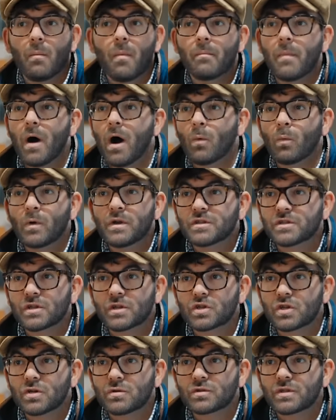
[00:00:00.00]
Mark Windsor
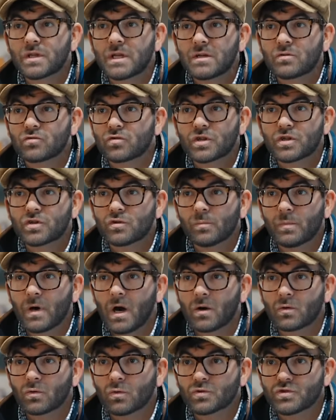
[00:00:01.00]
shoots the traditional
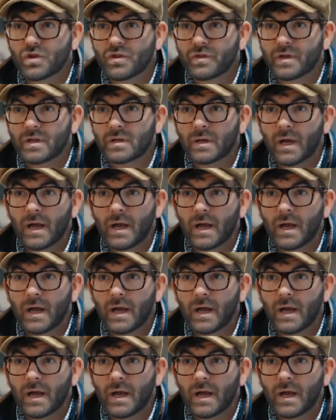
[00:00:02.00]
parkours, I think,